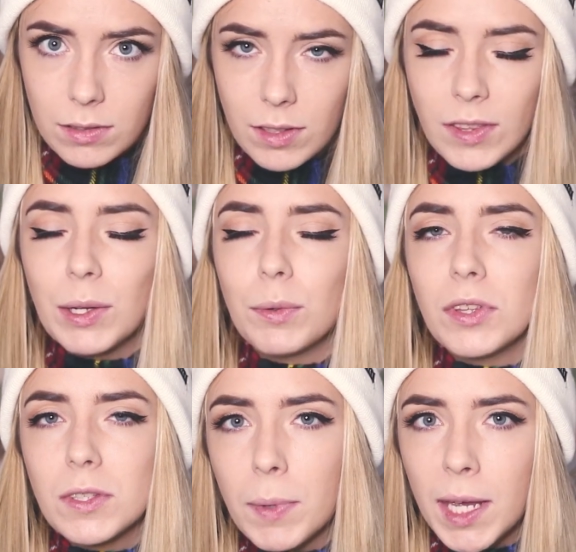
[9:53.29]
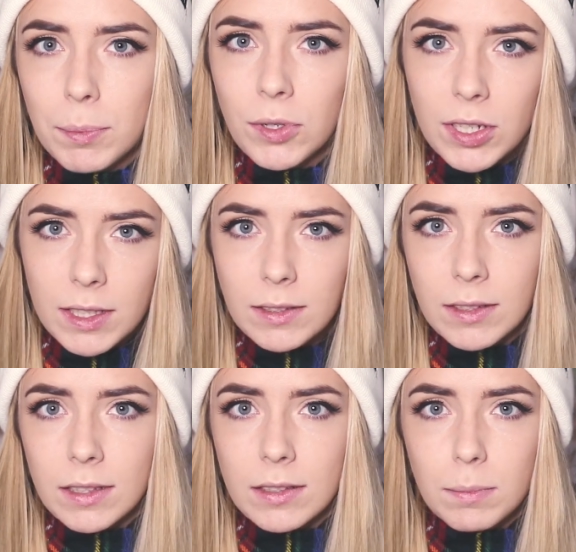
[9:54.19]
The thing with this paper is
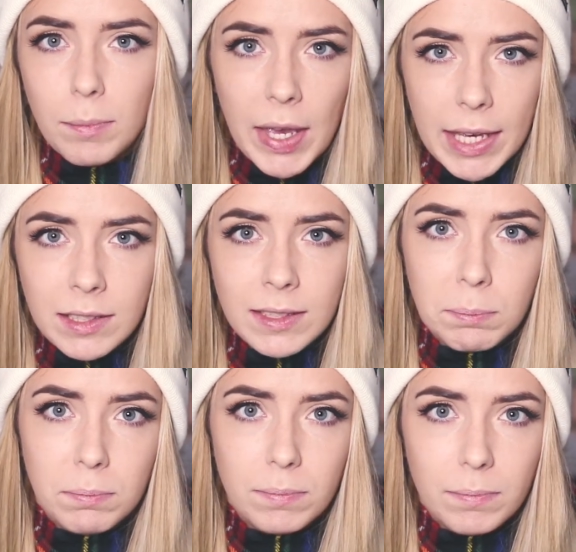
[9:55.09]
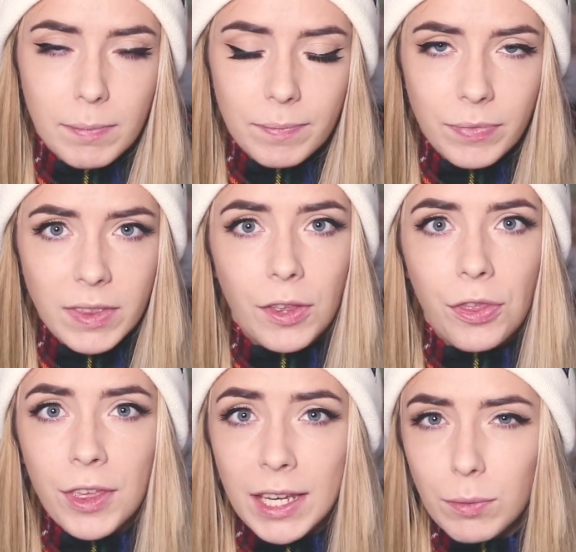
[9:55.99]
it's made to. The
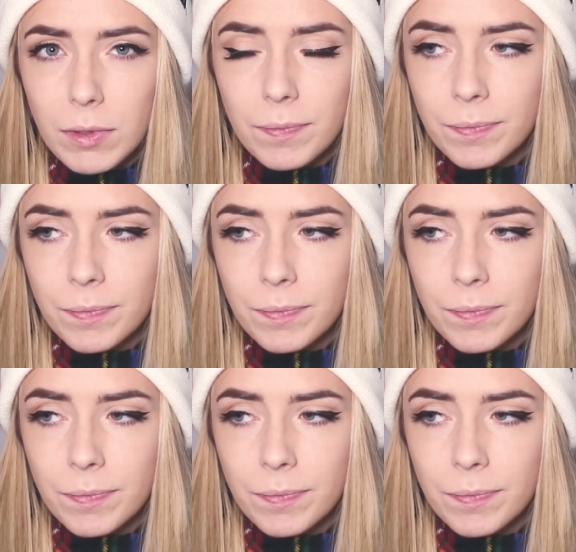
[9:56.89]
thing with.